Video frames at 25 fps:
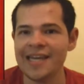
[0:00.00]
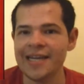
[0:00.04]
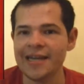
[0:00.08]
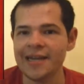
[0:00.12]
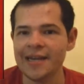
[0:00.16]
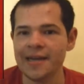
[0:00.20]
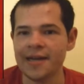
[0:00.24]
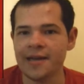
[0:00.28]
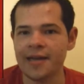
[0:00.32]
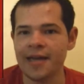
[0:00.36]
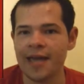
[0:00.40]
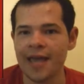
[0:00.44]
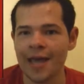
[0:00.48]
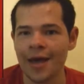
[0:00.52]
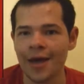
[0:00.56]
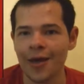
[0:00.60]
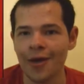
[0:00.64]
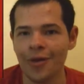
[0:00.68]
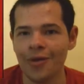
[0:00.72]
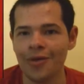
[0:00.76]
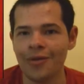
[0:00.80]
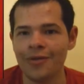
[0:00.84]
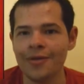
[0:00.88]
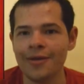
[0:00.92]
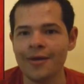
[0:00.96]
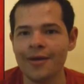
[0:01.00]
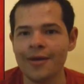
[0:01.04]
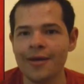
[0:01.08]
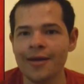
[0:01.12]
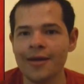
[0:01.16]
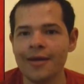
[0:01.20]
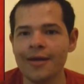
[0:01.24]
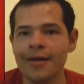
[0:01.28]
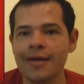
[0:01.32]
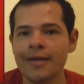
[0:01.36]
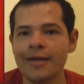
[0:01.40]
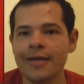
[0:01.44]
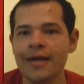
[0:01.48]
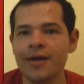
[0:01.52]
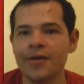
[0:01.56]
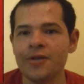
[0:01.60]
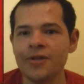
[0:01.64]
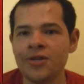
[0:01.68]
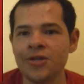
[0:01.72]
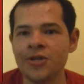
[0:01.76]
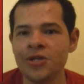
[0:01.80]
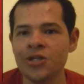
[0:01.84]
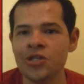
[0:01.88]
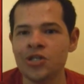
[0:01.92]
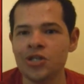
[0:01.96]
and Kel. Now
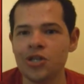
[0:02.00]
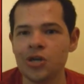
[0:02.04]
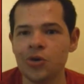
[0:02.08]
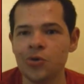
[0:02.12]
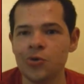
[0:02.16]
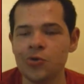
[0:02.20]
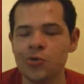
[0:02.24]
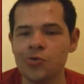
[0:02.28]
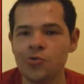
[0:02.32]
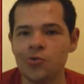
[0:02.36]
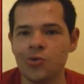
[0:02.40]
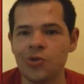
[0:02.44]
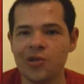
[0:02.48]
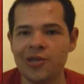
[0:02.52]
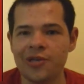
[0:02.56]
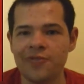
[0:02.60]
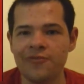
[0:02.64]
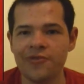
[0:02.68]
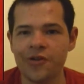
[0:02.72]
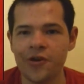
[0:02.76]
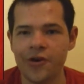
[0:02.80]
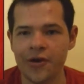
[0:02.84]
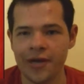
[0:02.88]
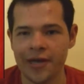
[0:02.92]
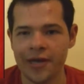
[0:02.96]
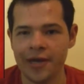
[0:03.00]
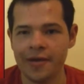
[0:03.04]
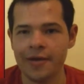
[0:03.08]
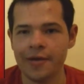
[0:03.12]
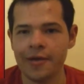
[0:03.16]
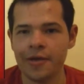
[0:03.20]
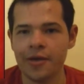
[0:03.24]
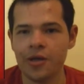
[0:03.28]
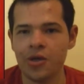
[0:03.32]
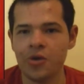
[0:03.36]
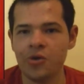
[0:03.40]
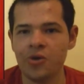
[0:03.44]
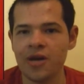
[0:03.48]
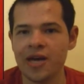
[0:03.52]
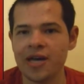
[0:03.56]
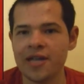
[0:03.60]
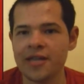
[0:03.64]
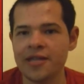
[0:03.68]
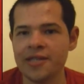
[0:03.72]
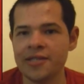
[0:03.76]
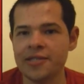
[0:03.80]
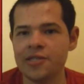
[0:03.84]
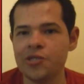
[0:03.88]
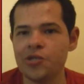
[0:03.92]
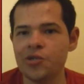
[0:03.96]
this show is really funny. You got
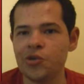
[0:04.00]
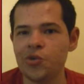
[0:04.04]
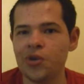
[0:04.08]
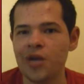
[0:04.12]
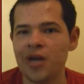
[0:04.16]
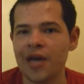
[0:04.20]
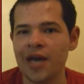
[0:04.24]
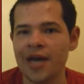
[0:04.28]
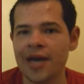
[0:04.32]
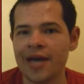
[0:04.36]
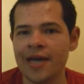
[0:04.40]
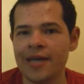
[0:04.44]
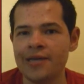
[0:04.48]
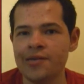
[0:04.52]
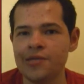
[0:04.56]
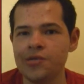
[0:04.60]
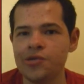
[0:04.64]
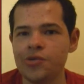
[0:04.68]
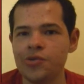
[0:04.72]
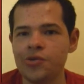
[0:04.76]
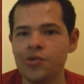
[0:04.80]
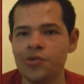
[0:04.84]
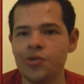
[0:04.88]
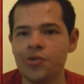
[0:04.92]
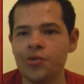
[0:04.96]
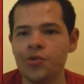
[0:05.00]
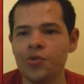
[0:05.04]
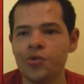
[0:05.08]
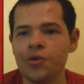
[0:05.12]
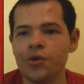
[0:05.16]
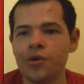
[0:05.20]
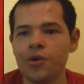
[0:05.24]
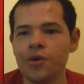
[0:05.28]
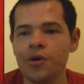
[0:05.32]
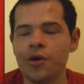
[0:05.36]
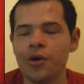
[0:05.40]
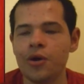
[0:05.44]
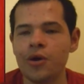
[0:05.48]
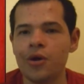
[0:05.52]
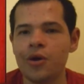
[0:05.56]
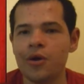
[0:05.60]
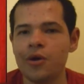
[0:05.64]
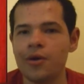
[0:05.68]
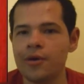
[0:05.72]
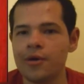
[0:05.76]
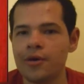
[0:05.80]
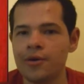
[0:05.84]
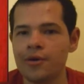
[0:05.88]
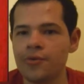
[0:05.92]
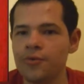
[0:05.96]
these two guys
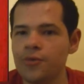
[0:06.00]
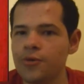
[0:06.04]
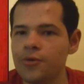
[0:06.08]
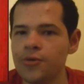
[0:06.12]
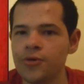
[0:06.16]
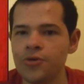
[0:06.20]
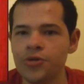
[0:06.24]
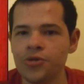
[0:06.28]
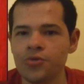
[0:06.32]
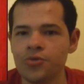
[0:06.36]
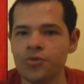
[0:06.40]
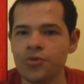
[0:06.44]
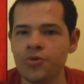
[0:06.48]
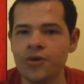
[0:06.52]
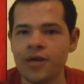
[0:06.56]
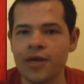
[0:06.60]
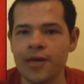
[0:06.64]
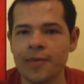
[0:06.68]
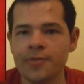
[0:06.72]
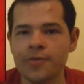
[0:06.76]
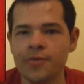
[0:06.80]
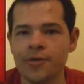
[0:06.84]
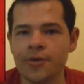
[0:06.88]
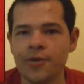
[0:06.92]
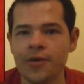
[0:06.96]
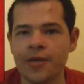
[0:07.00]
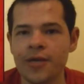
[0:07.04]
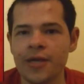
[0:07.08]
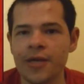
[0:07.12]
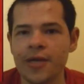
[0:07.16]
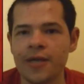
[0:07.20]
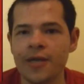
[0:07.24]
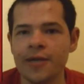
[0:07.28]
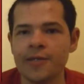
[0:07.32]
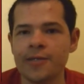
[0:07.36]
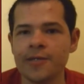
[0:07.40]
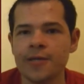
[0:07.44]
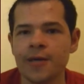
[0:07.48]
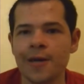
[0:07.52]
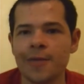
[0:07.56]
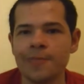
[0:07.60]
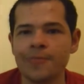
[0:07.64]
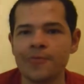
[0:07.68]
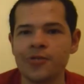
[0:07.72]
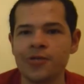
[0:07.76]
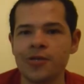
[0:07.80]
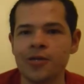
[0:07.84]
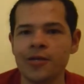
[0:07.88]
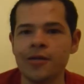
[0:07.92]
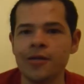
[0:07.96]
whose real names are Keenan
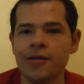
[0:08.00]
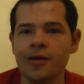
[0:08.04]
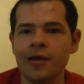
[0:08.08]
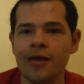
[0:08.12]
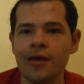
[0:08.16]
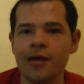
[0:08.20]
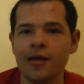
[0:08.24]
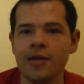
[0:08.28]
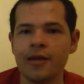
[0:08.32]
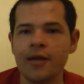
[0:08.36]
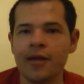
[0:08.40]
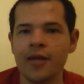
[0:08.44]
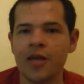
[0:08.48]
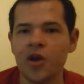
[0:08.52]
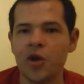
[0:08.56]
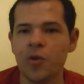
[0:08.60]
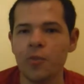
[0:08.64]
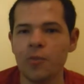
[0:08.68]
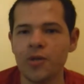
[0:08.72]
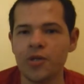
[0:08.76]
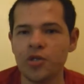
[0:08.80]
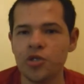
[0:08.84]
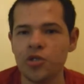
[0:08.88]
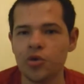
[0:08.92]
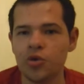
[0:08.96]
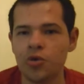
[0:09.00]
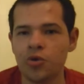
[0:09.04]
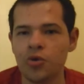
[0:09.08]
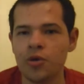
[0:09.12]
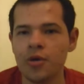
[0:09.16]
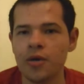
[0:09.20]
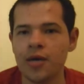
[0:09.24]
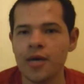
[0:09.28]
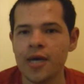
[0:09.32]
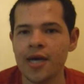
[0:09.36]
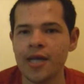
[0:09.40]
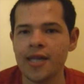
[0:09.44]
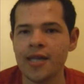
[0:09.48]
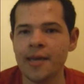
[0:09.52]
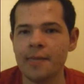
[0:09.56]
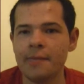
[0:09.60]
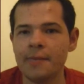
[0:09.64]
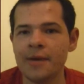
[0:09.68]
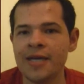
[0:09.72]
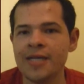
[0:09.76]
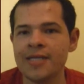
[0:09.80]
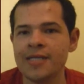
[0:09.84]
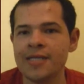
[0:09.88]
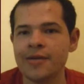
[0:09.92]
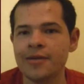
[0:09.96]
Thompson and Kel Mitchell, and they
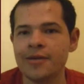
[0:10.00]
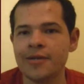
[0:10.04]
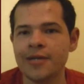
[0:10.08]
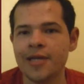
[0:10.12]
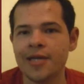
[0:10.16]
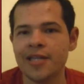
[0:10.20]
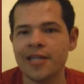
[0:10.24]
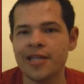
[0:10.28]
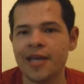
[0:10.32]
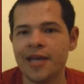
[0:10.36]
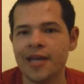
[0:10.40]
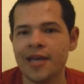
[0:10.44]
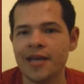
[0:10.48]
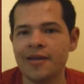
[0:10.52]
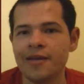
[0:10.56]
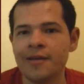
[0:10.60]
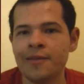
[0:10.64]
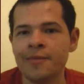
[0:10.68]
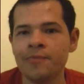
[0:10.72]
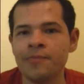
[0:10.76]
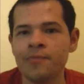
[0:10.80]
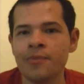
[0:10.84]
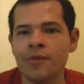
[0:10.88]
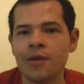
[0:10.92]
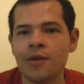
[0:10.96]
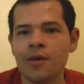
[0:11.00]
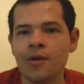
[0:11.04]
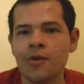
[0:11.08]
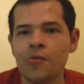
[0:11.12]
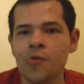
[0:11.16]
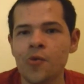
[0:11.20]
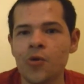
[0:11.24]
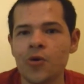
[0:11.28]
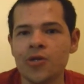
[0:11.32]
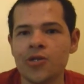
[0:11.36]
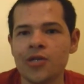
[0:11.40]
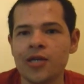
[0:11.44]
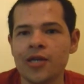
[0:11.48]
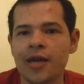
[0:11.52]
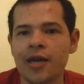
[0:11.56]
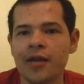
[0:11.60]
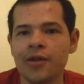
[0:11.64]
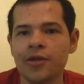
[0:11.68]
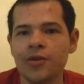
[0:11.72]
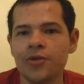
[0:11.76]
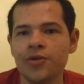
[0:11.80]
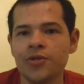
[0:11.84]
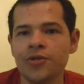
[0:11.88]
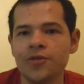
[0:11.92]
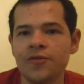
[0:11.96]
basically work
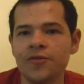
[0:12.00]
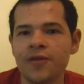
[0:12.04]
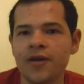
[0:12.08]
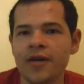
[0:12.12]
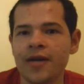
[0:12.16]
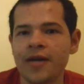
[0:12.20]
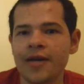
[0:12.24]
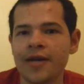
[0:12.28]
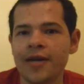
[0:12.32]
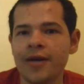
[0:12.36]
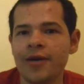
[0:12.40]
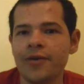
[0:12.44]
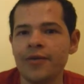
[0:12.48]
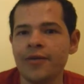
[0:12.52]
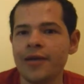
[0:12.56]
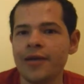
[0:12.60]
together to find out